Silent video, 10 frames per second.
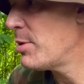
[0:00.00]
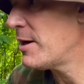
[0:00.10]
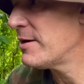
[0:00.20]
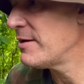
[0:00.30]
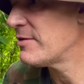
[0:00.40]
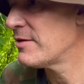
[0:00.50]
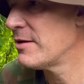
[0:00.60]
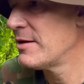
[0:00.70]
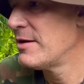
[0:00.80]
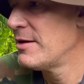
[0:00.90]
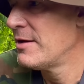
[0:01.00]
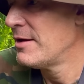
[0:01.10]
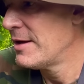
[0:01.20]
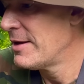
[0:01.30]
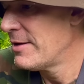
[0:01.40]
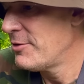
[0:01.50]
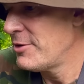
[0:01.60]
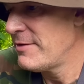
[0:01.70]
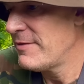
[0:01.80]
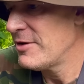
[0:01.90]
bites,
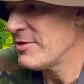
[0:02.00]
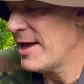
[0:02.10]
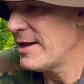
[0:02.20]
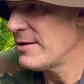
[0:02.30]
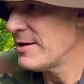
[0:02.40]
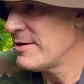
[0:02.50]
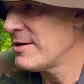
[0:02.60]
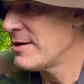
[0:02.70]
3 fish landed,